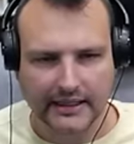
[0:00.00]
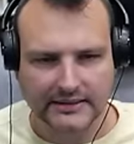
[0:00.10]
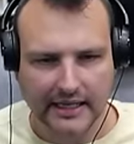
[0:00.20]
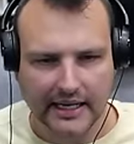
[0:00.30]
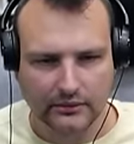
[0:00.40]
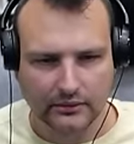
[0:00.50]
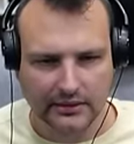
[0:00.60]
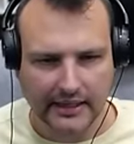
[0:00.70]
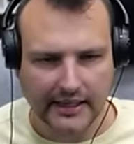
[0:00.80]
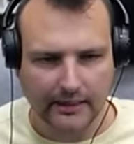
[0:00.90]
us. I do
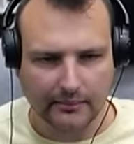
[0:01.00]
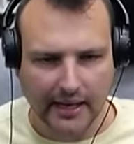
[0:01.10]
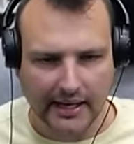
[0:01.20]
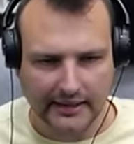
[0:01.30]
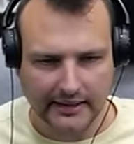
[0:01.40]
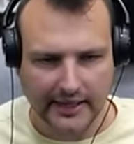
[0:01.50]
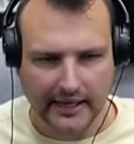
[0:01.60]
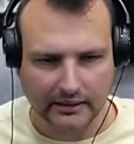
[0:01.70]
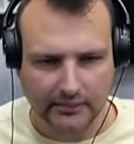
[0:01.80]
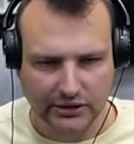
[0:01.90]
not really mind
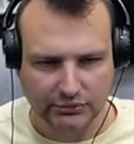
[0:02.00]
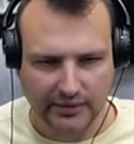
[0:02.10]
that much,